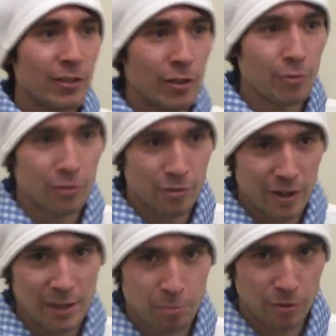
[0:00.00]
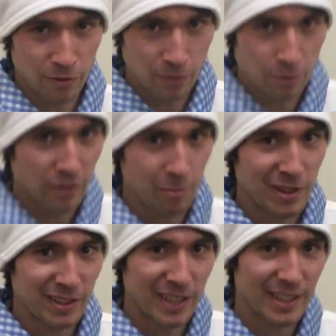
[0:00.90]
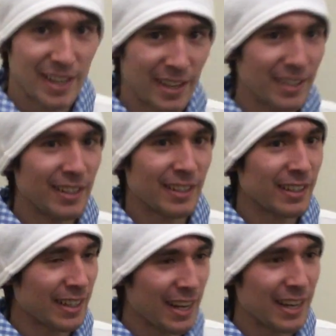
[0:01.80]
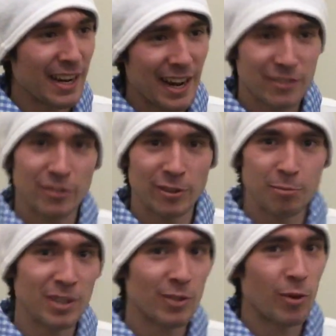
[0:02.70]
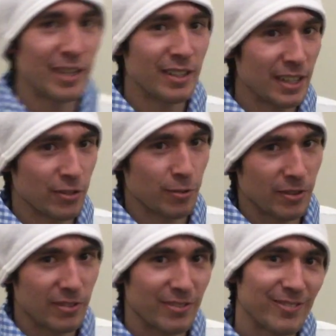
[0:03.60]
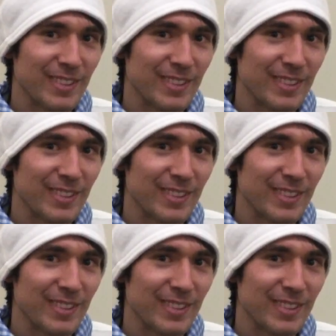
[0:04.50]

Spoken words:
don't try to pursue something like that. It can actually be quite dangerous.